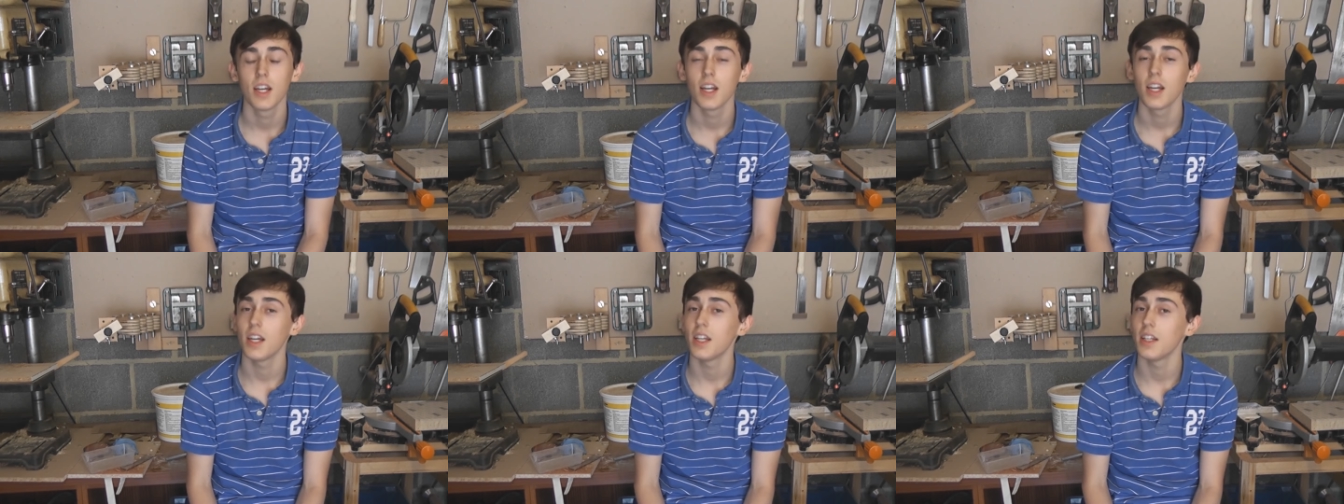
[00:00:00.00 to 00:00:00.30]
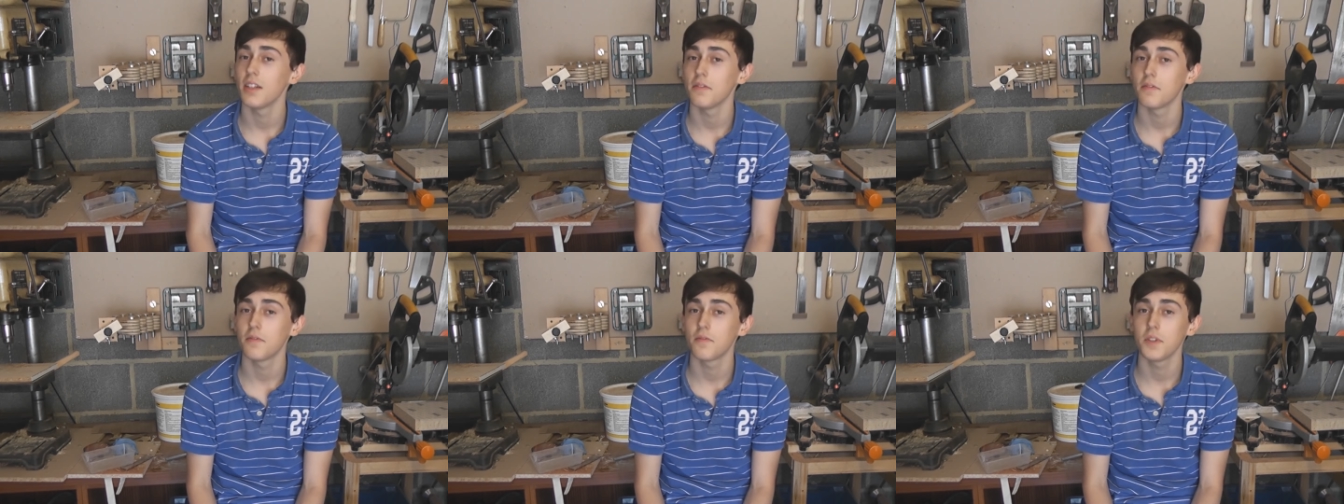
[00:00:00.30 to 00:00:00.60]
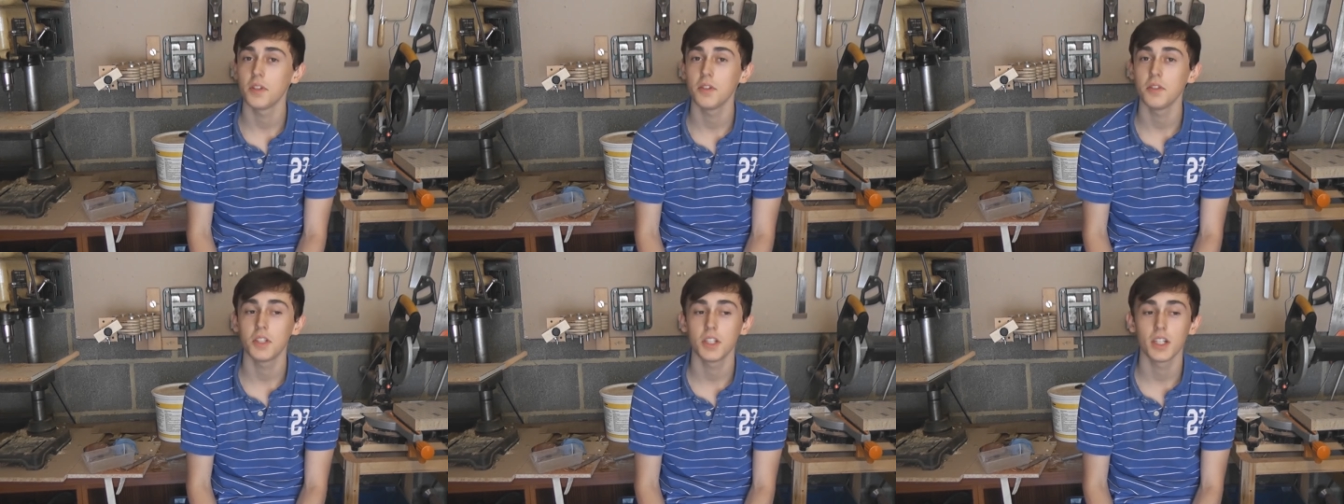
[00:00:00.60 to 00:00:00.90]
in
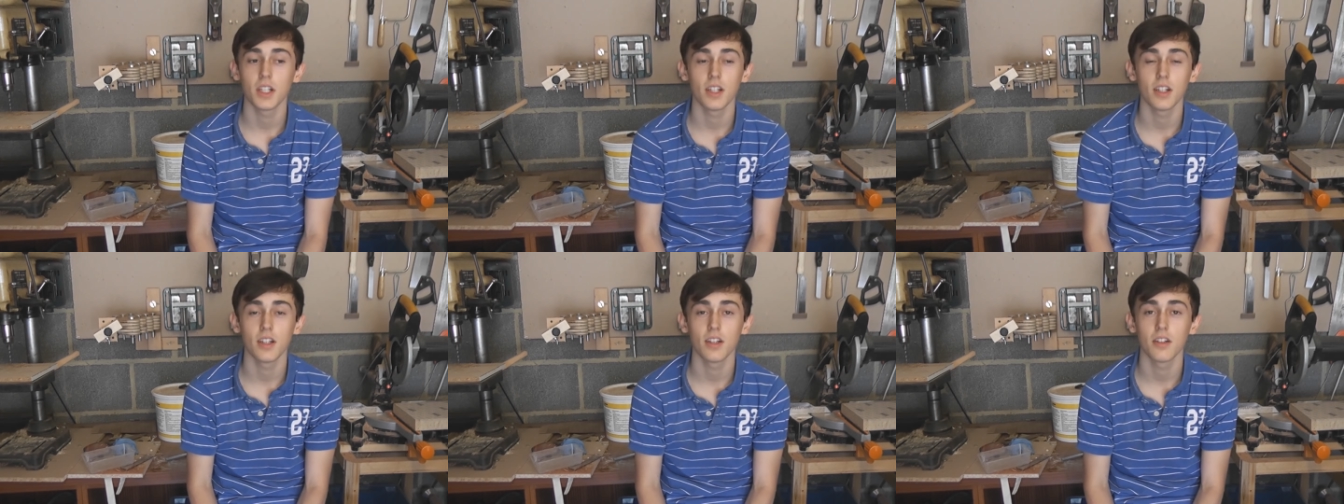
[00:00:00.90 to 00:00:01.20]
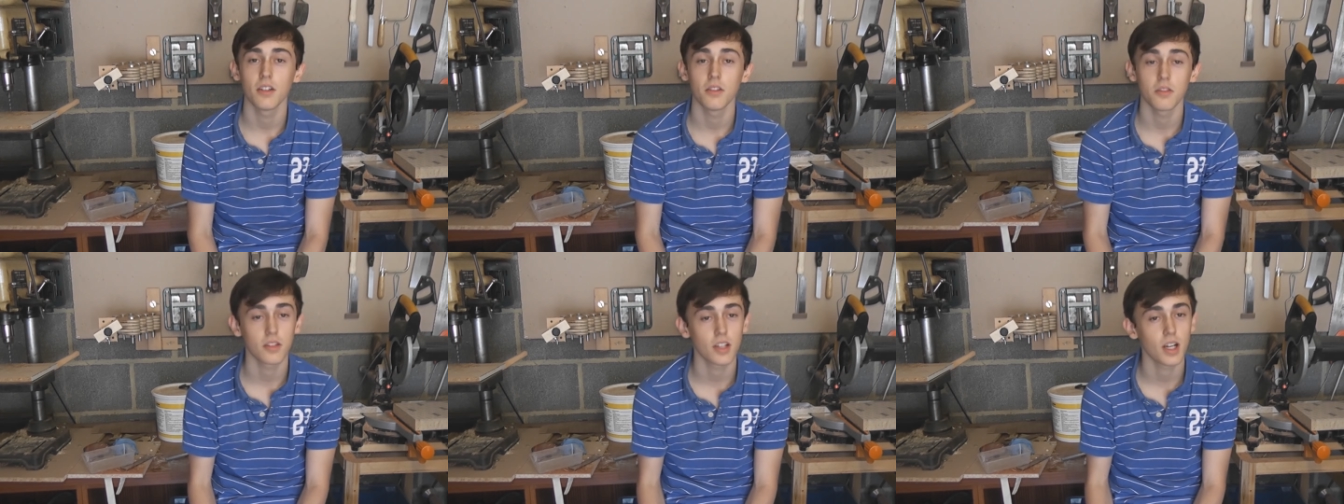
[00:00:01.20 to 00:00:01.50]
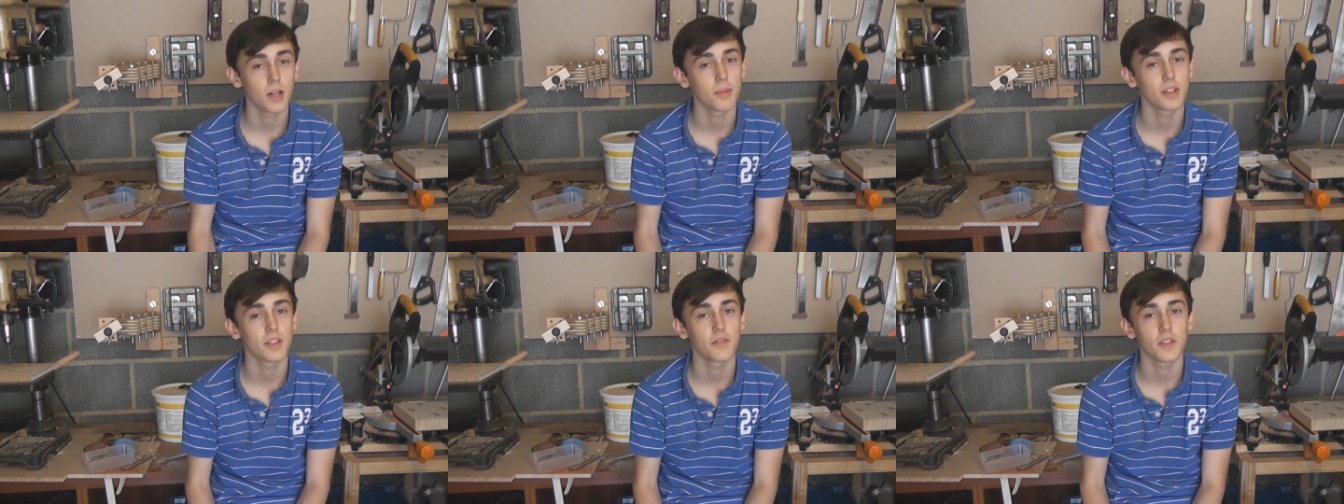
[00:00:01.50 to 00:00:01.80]
future or
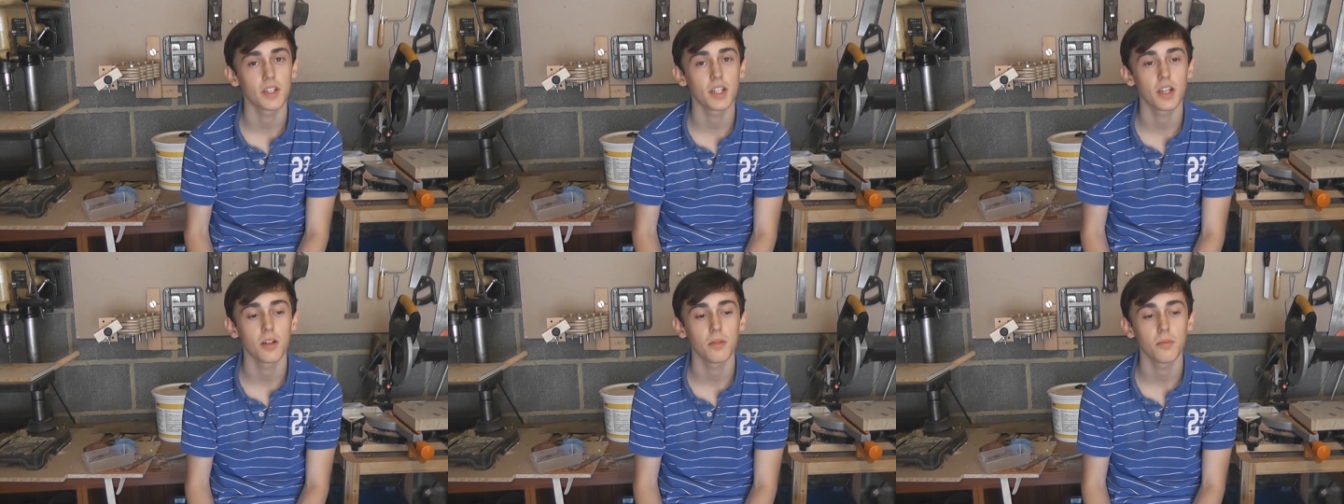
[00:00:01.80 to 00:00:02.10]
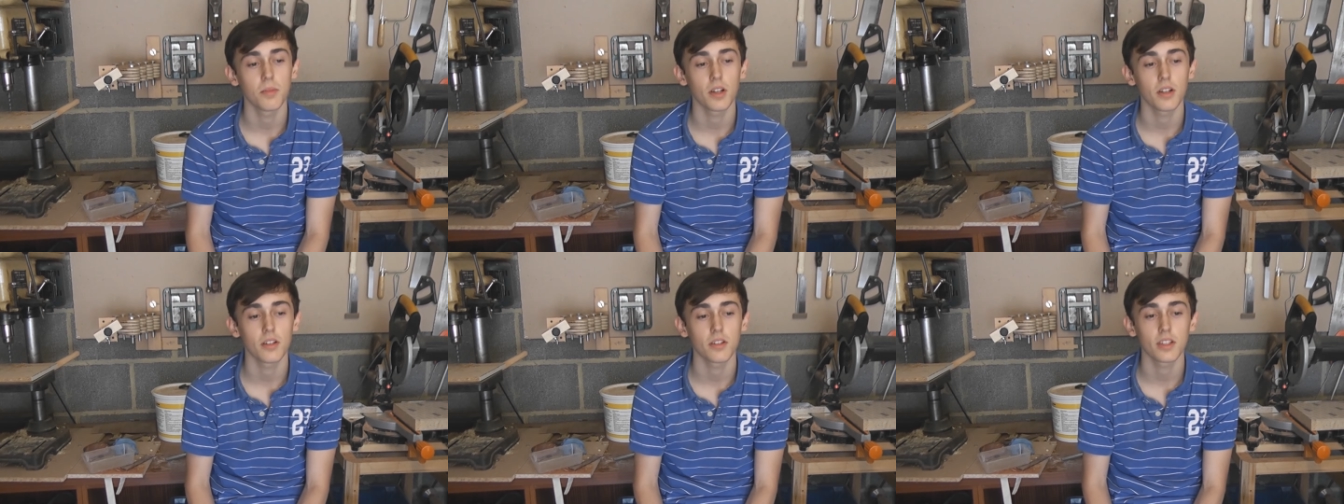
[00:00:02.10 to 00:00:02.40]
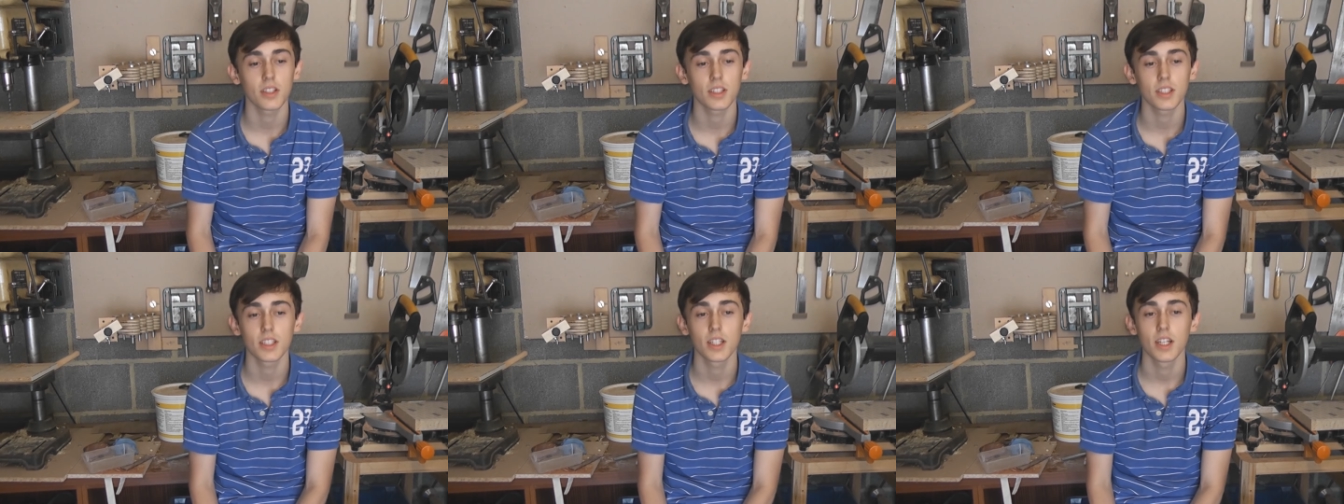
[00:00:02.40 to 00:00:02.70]
coming video
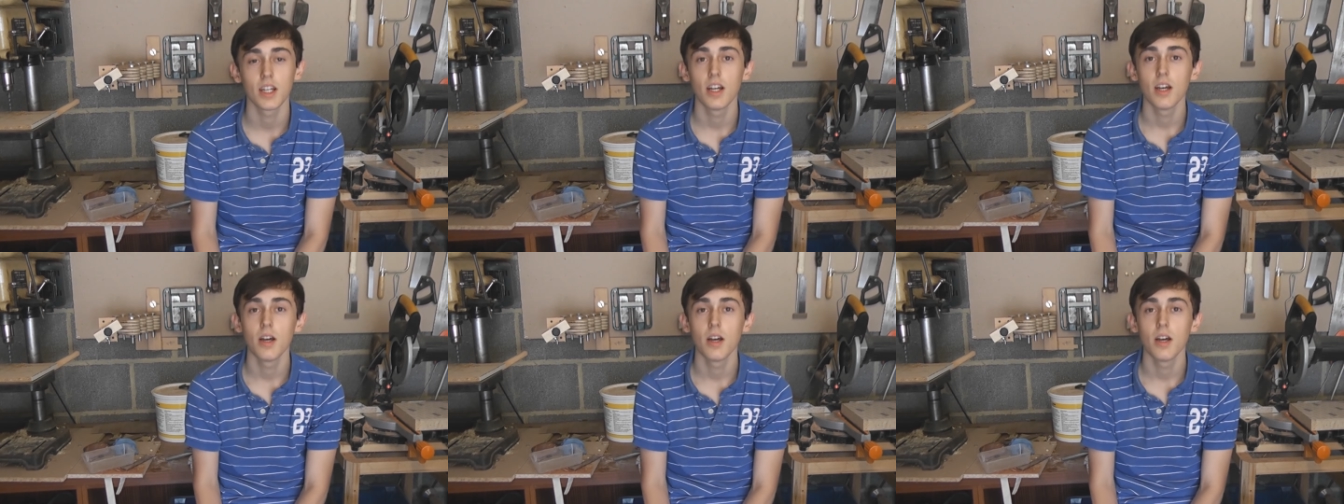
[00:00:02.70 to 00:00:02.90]
blogs.